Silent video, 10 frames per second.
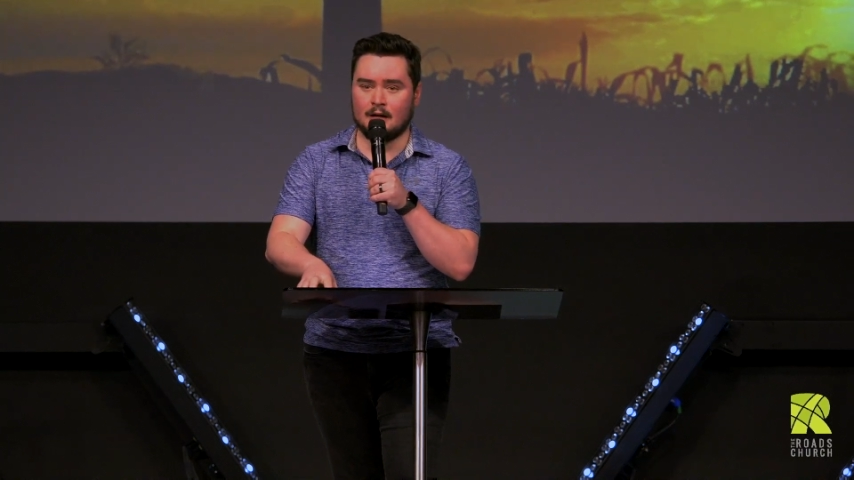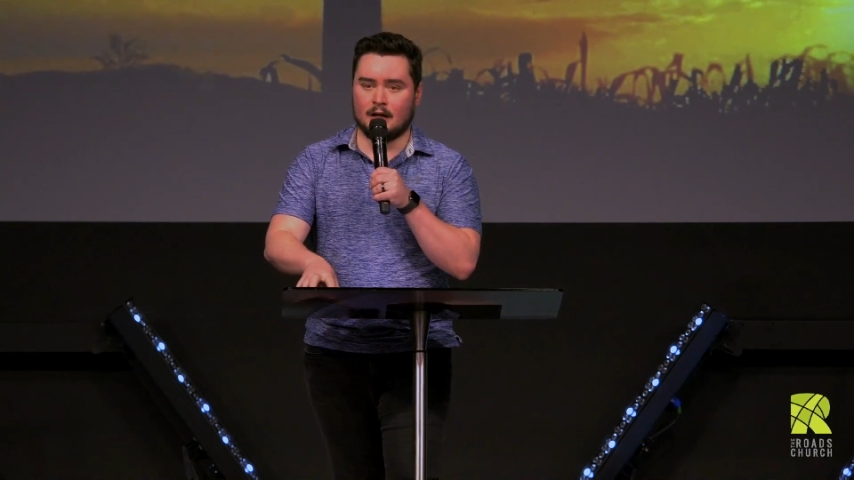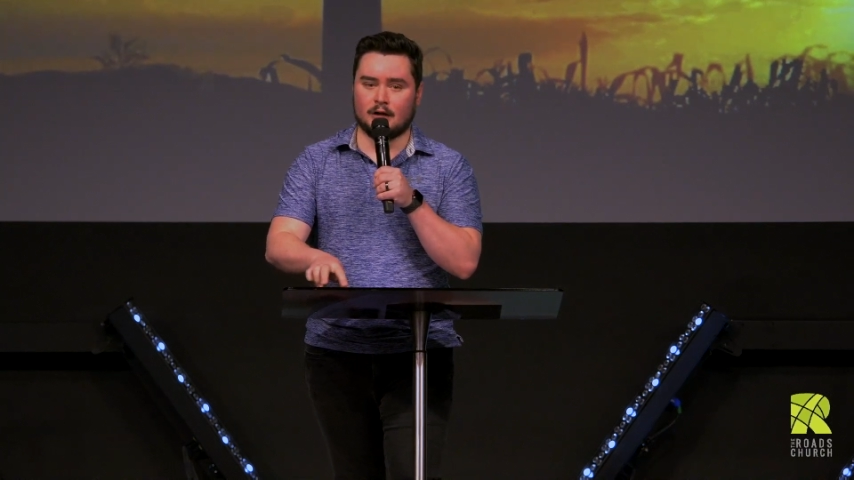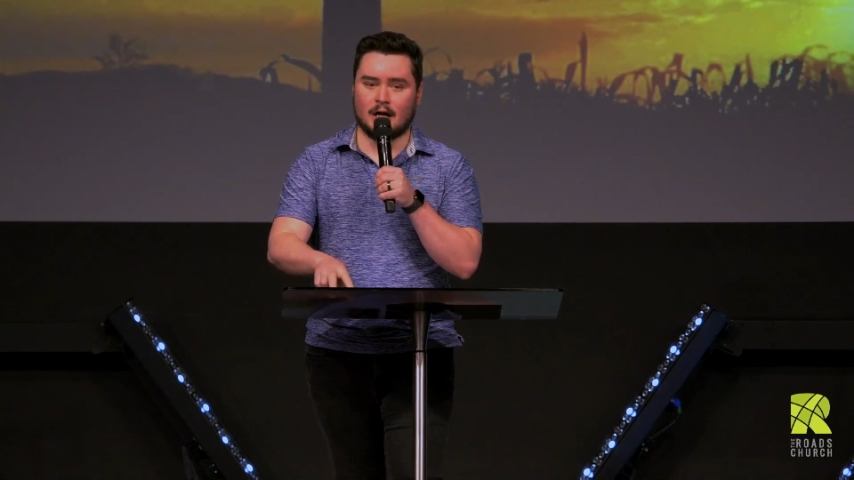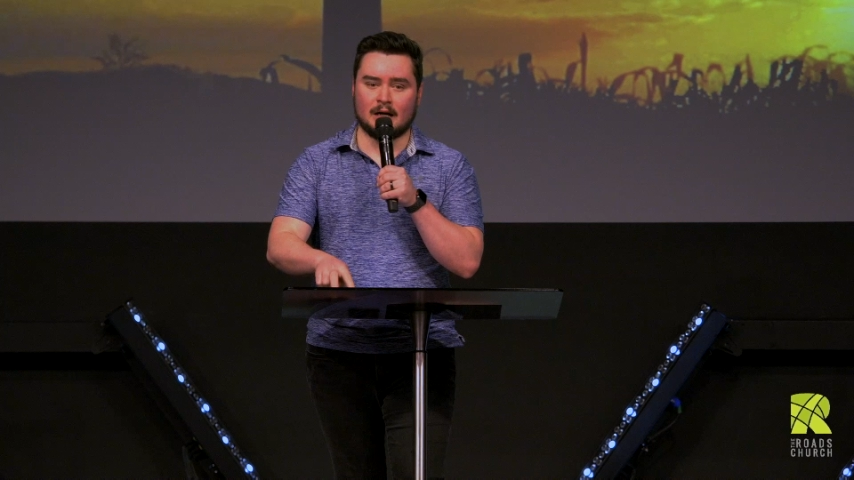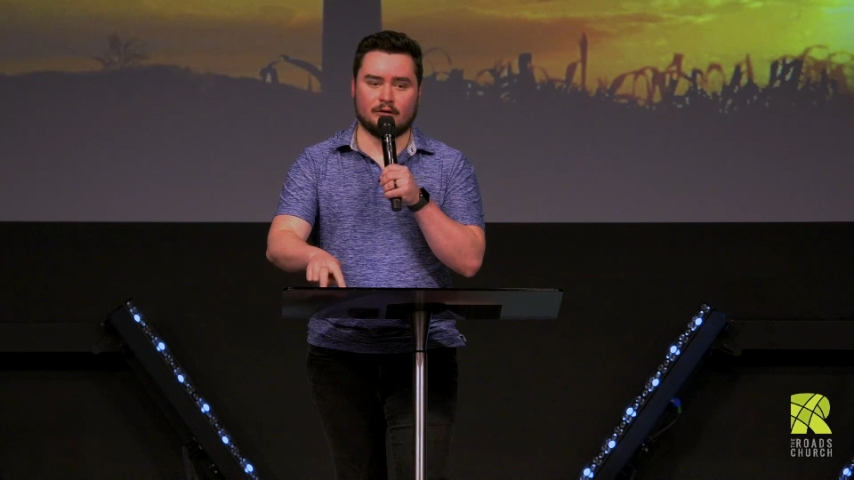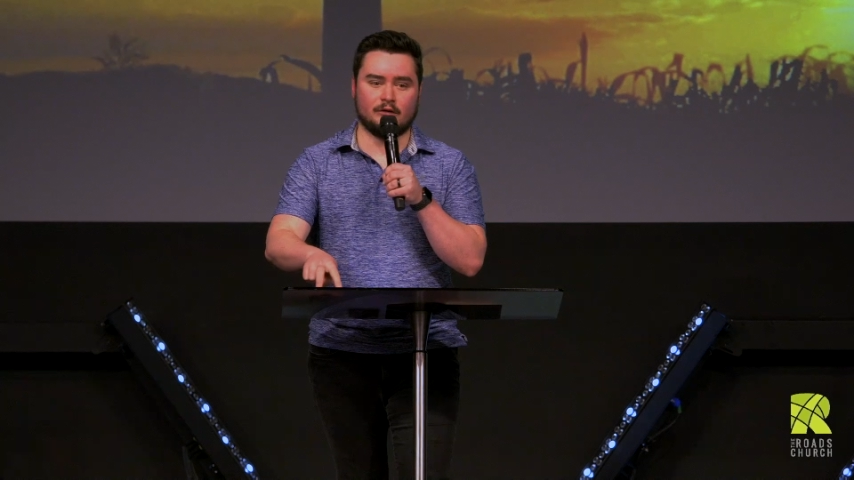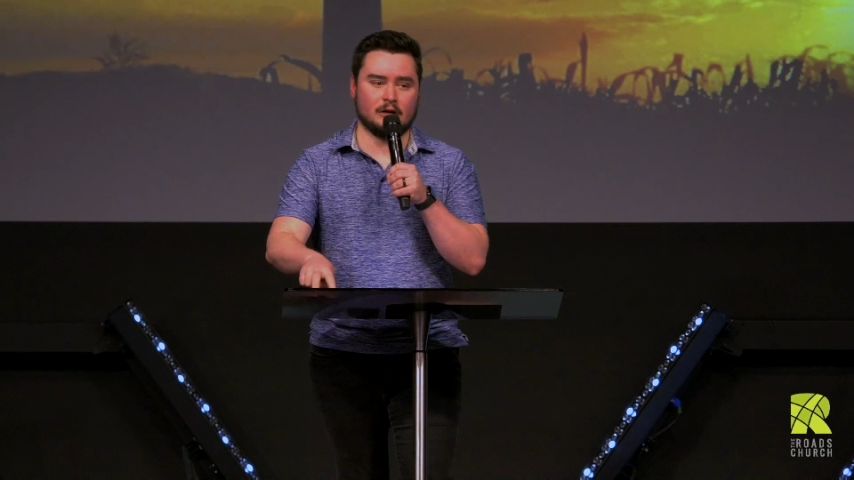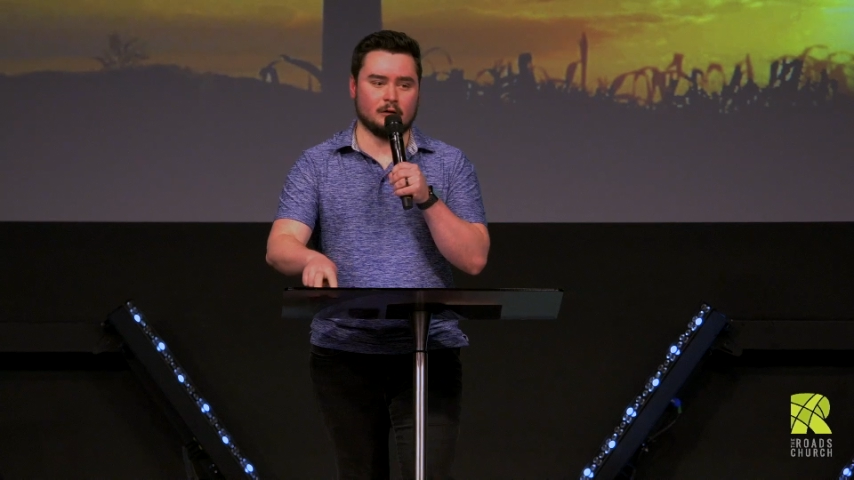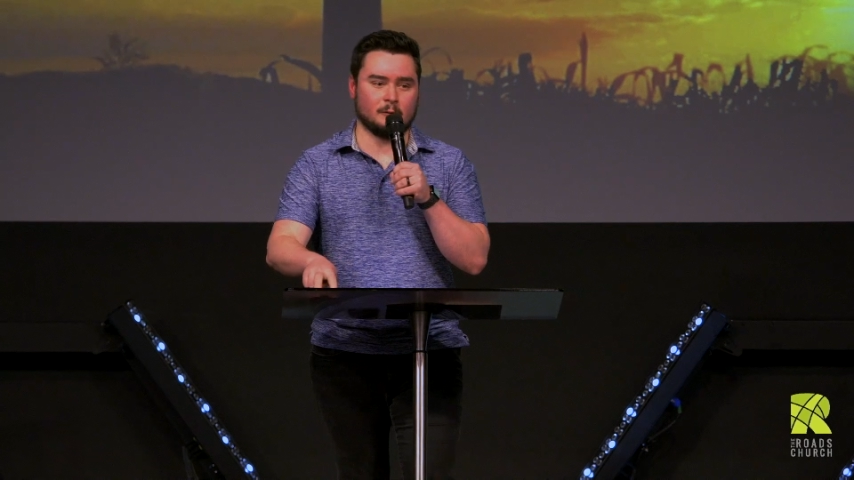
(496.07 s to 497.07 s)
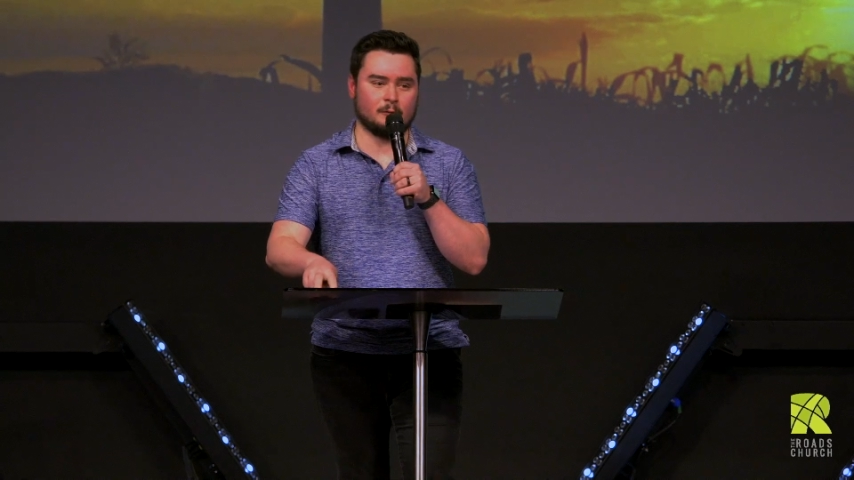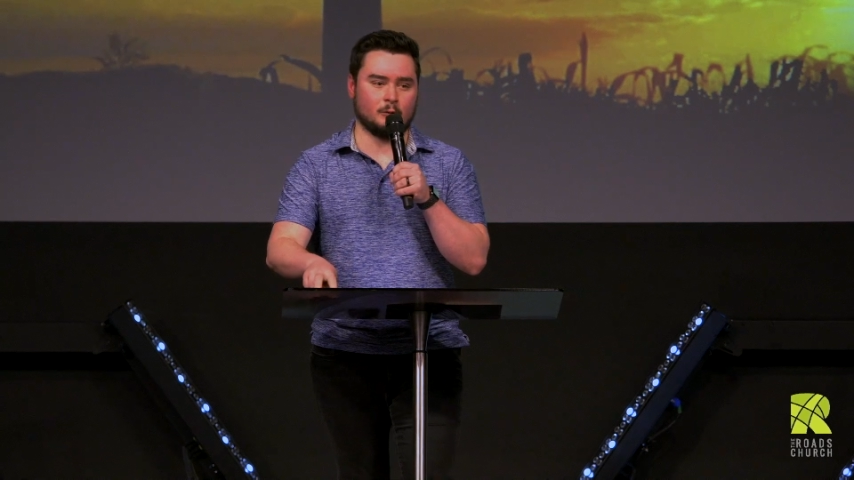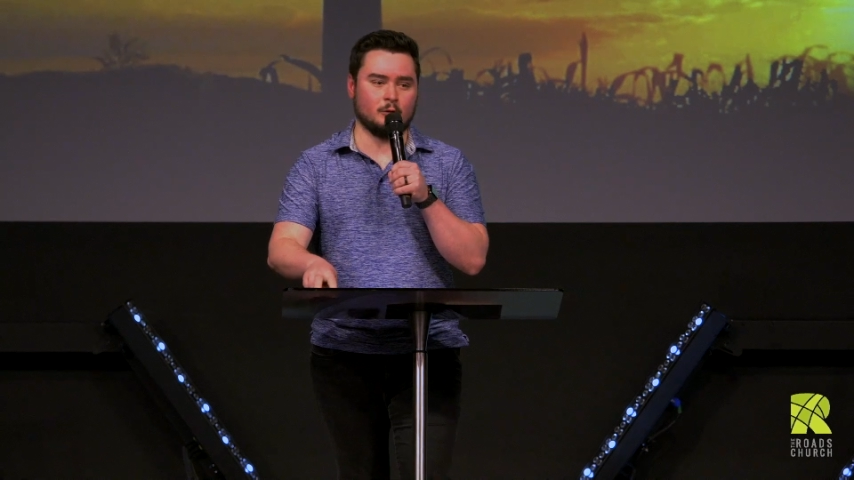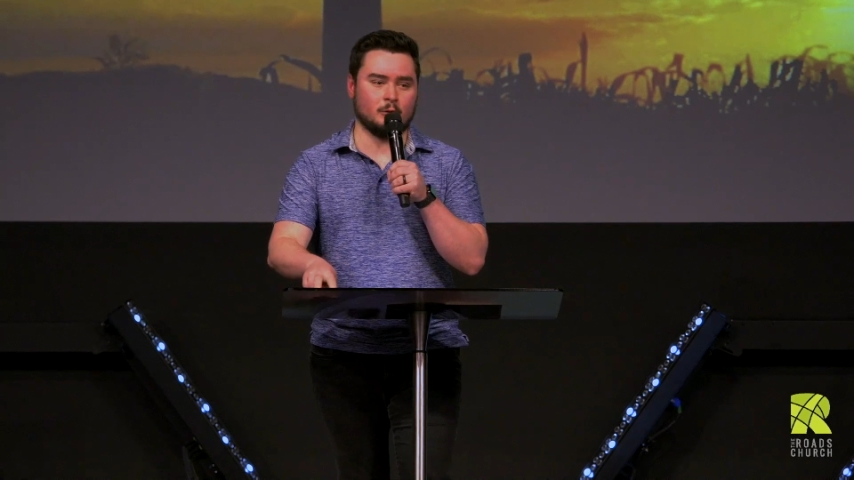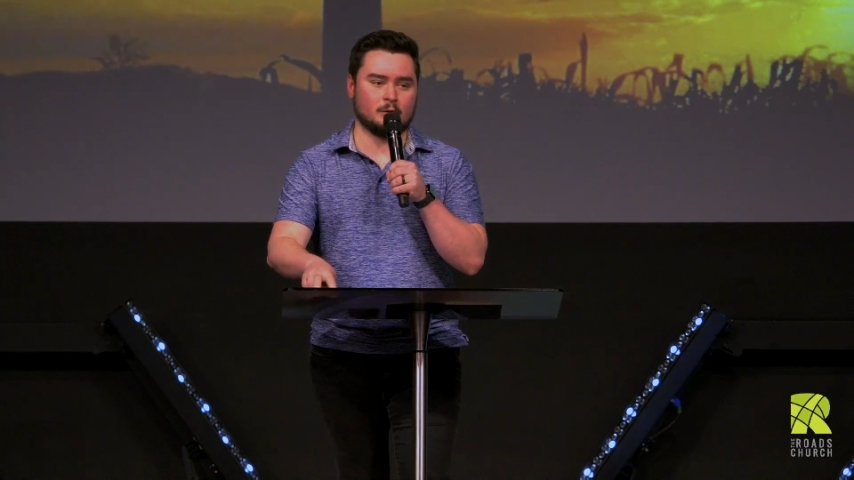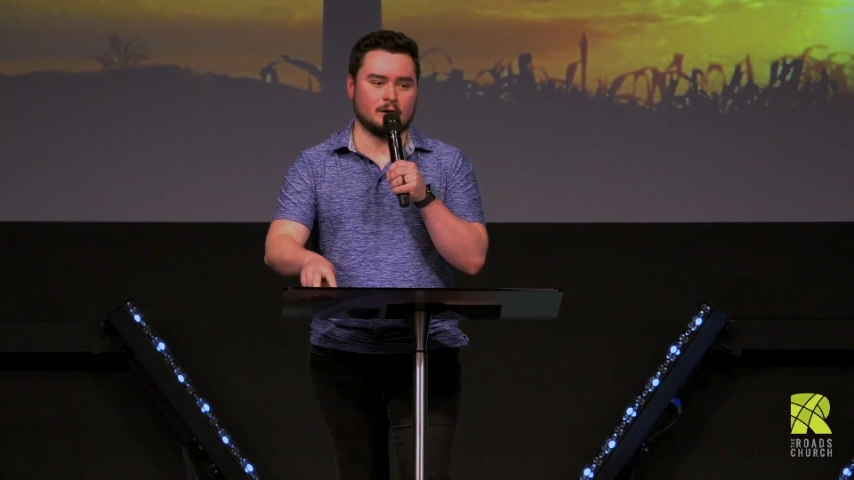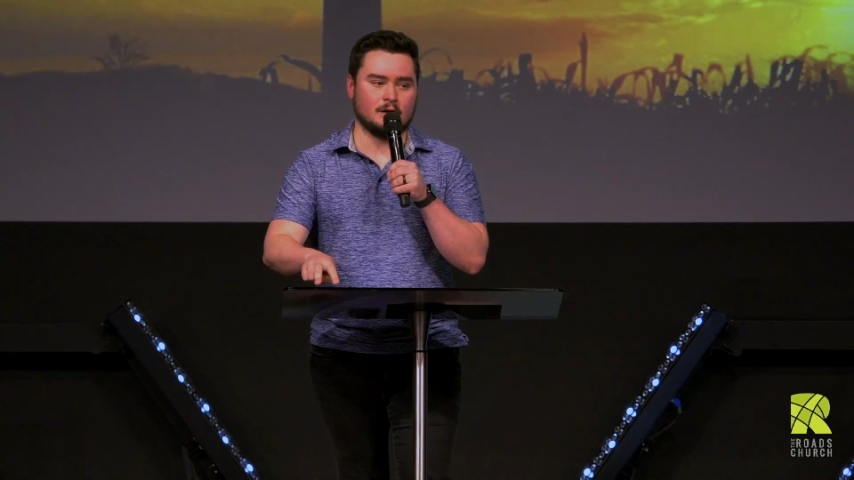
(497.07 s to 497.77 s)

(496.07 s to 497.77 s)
not seeing the fruit